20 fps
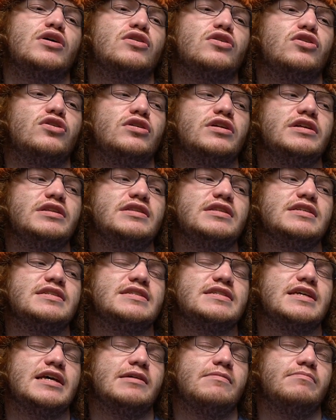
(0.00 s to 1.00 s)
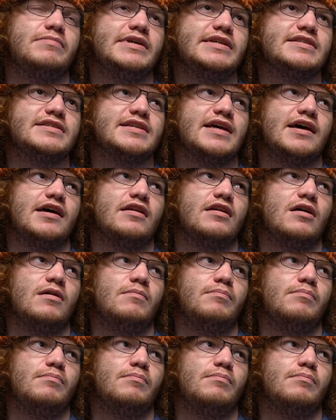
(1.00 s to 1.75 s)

But couldn't the same be said